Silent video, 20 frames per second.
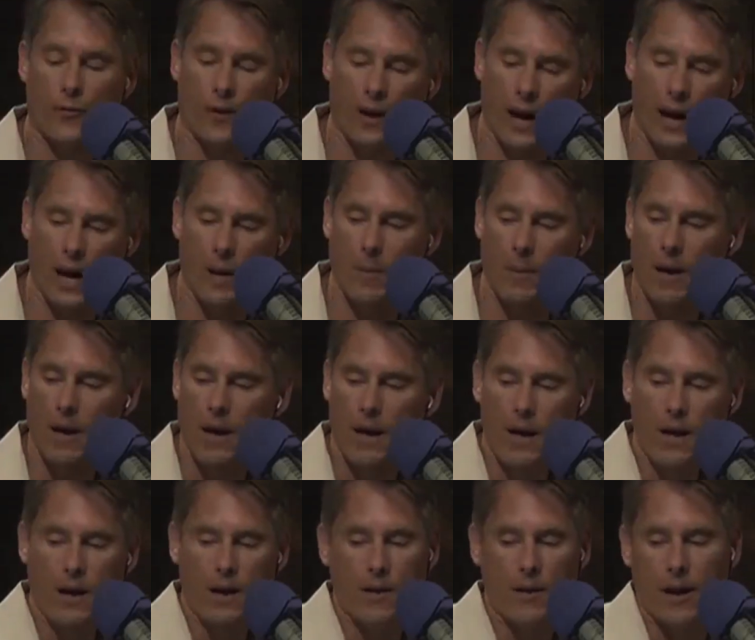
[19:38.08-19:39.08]
him
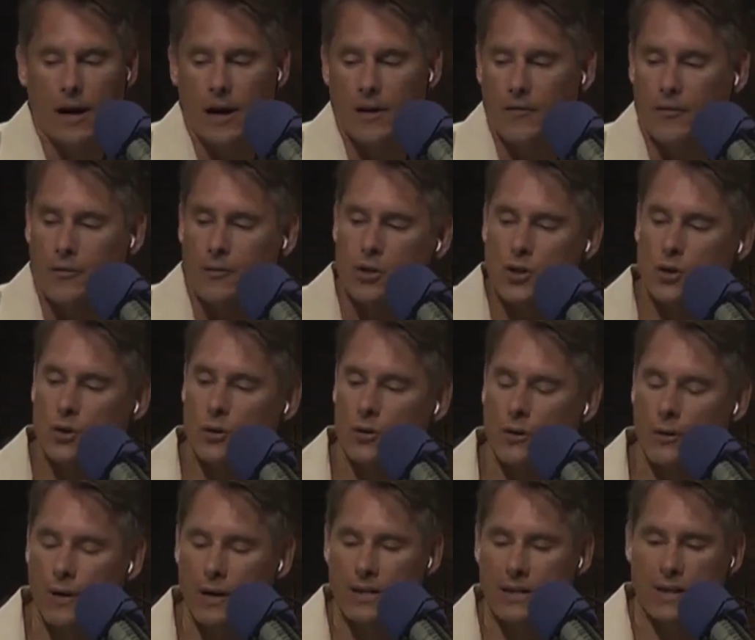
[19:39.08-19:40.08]
uh, from
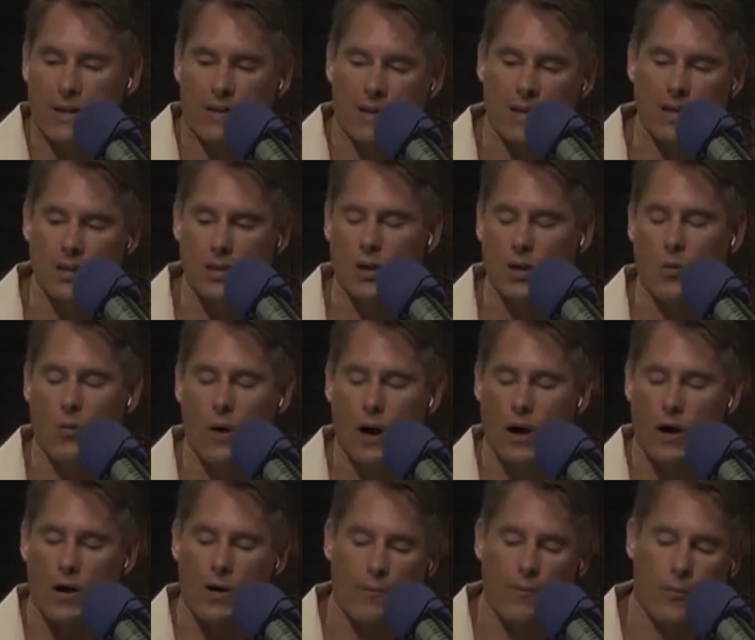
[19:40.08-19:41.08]
jewelry to things you could
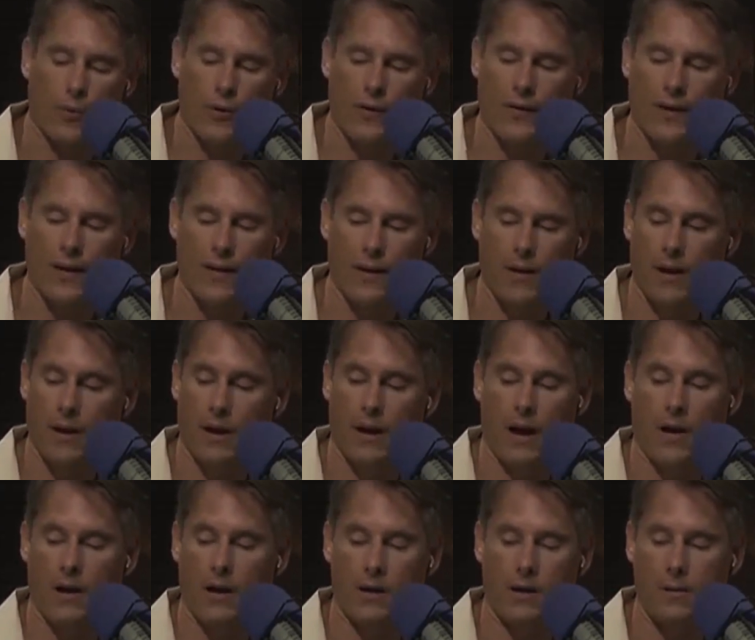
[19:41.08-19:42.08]
wear, put in, the,
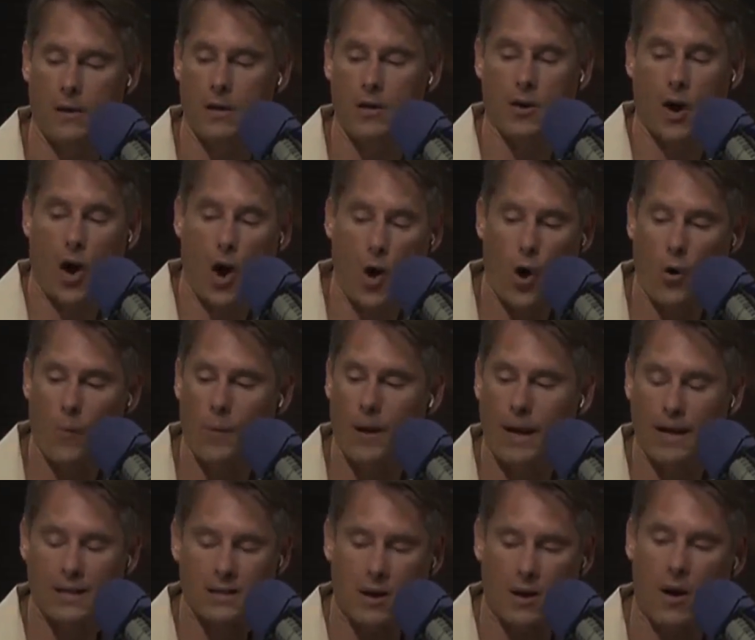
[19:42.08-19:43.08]
uh, uh, in your home.
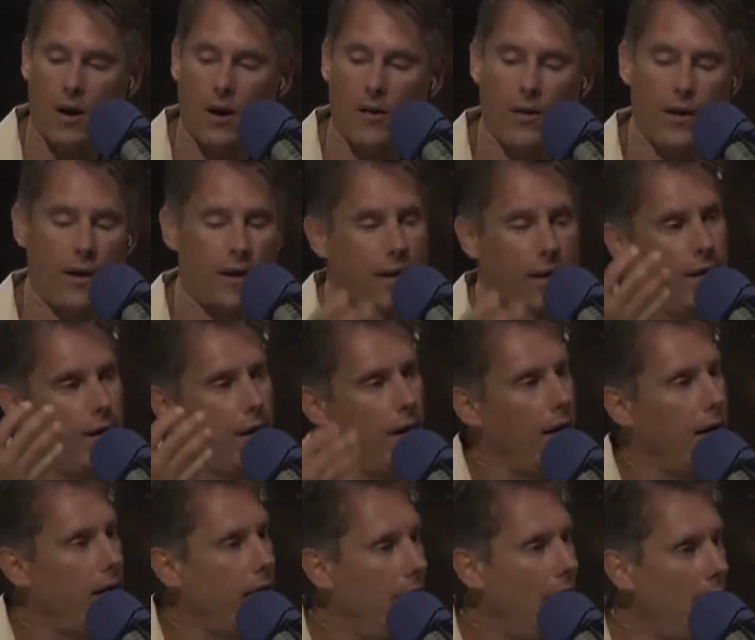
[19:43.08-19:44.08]
It's all there.
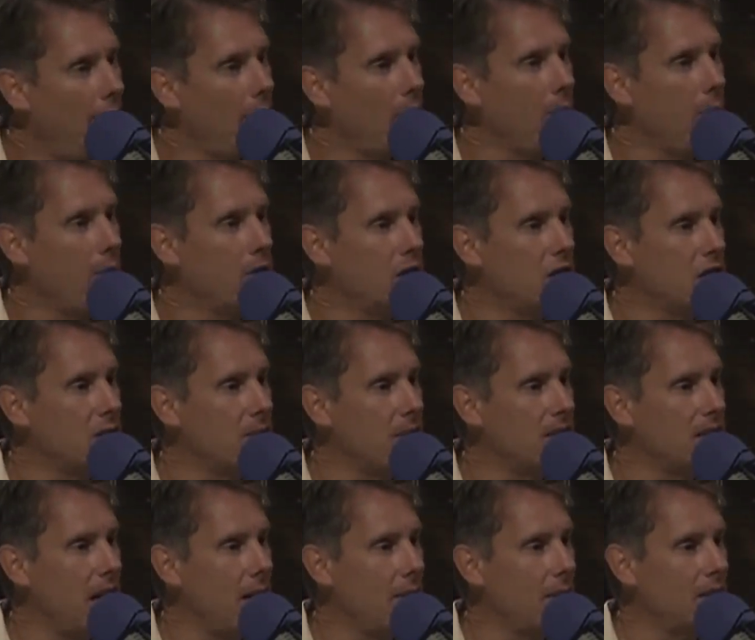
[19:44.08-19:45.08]
Right. I really appreciate you
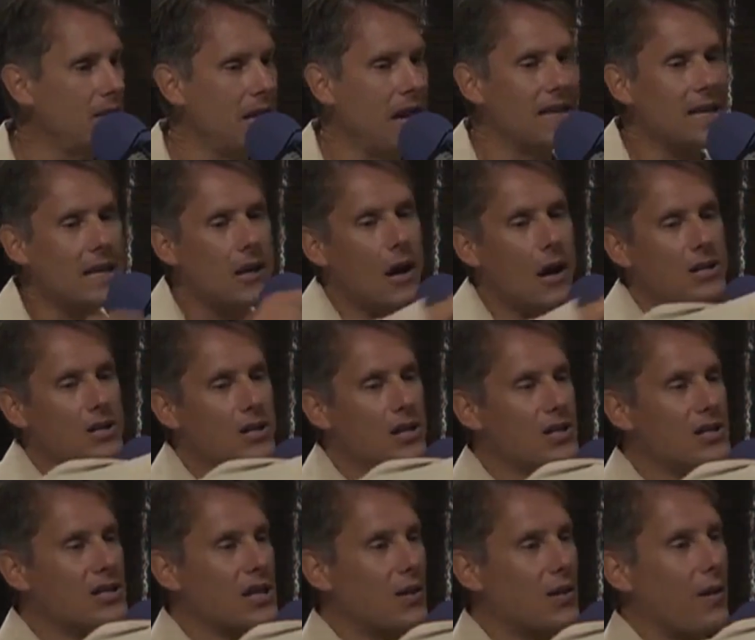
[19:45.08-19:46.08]
spending time with us. I think you're actually
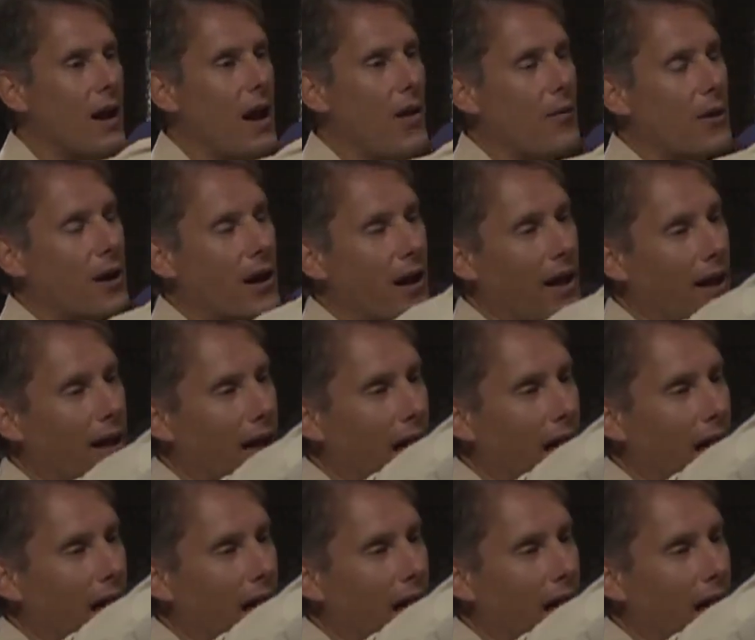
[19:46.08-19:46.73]
going to stick around. We're going to.